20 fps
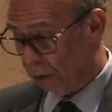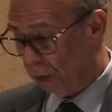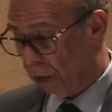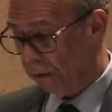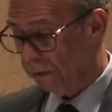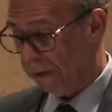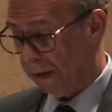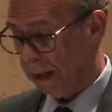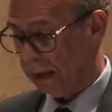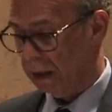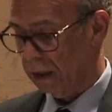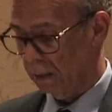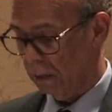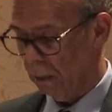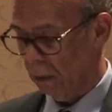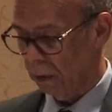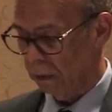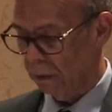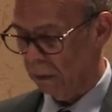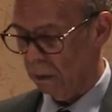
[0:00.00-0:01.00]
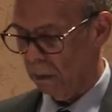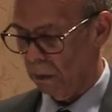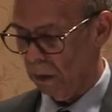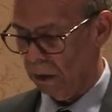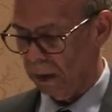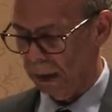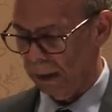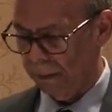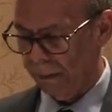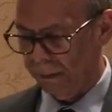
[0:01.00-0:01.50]
will find it more
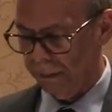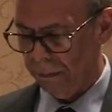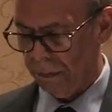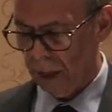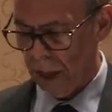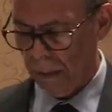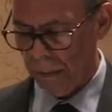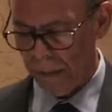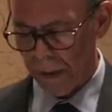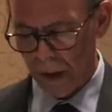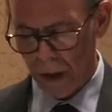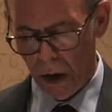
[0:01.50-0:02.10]
rewarding, but